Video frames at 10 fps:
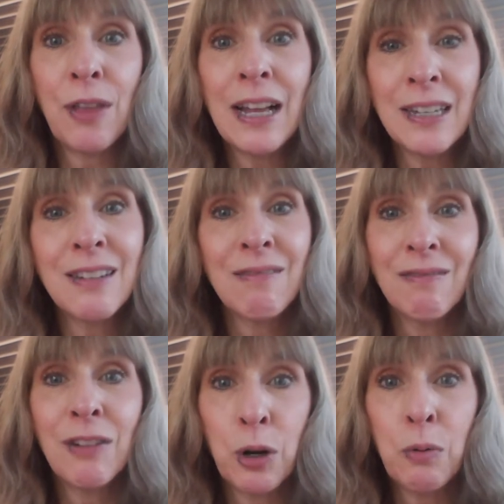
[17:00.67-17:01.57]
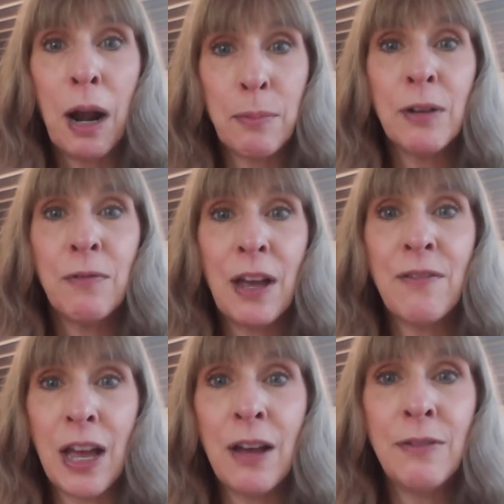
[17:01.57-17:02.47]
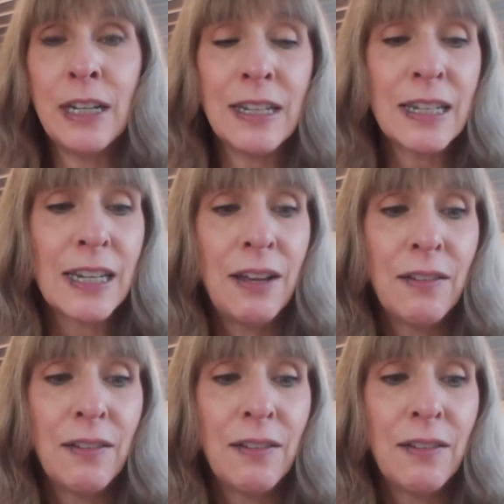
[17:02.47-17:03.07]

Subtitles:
that's corroborative evidence.